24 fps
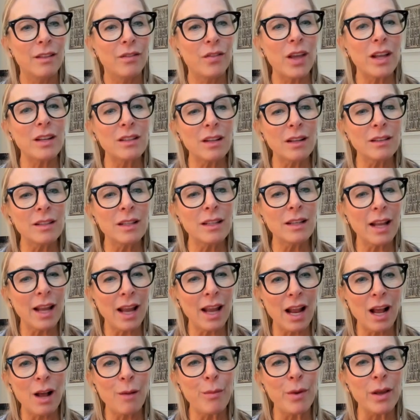that doesn't
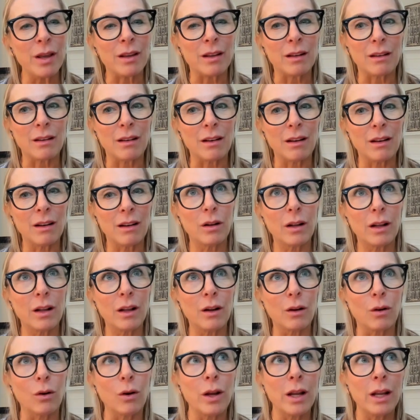happen,
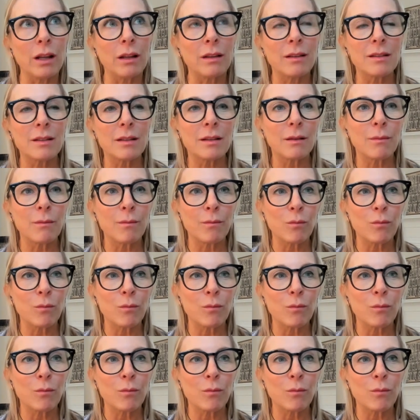or it's